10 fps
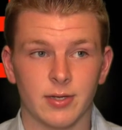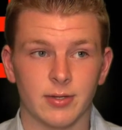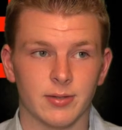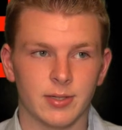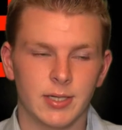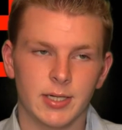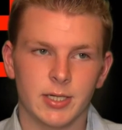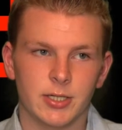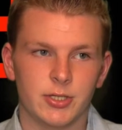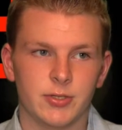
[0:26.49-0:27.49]
I'll
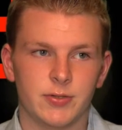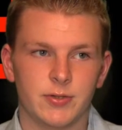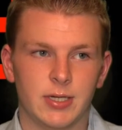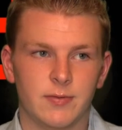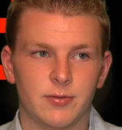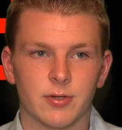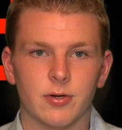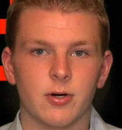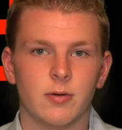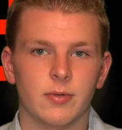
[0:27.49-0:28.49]
just have to
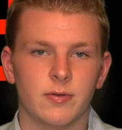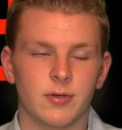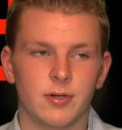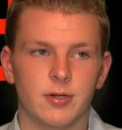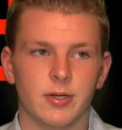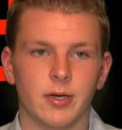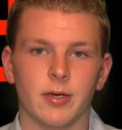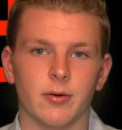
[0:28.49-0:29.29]
go home and sit all day,